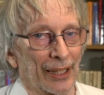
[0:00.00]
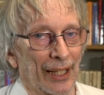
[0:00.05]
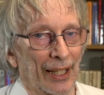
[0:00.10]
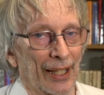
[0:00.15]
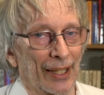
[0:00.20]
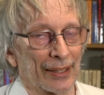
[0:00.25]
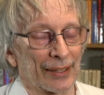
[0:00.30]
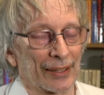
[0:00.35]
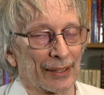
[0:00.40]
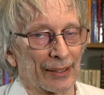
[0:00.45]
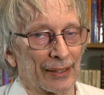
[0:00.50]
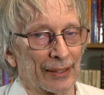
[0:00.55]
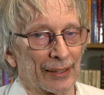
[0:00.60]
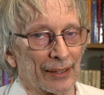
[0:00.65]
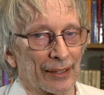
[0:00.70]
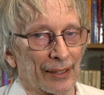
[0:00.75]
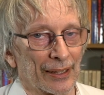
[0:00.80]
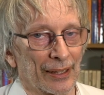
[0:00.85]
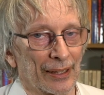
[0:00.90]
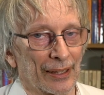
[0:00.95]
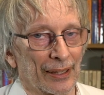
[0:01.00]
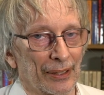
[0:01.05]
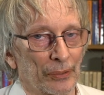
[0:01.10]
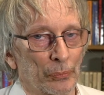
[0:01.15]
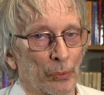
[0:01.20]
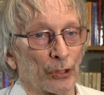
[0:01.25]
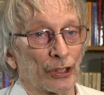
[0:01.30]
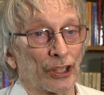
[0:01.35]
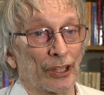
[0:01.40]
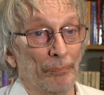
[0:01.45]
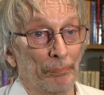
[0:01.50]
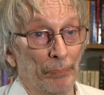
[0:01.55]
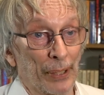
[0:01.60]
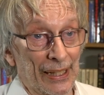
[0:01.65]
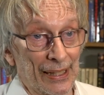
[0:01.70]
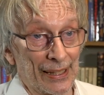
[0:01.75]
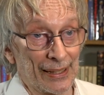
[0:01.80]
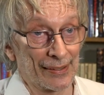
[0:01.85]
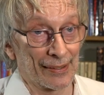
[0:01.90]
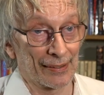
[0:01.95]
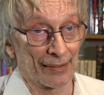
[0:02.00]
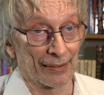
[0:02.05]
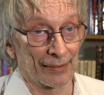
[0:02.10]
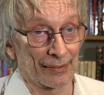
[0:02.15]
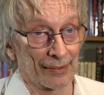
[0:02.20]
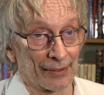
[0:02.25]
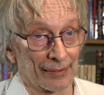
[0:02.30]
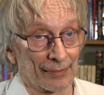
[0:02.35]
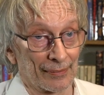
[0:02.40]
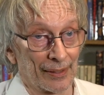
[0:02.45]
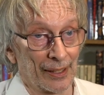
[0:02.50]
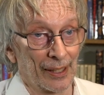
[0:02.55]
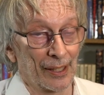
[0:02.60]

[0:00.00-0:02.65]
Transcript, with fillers: and uh, what impedes it.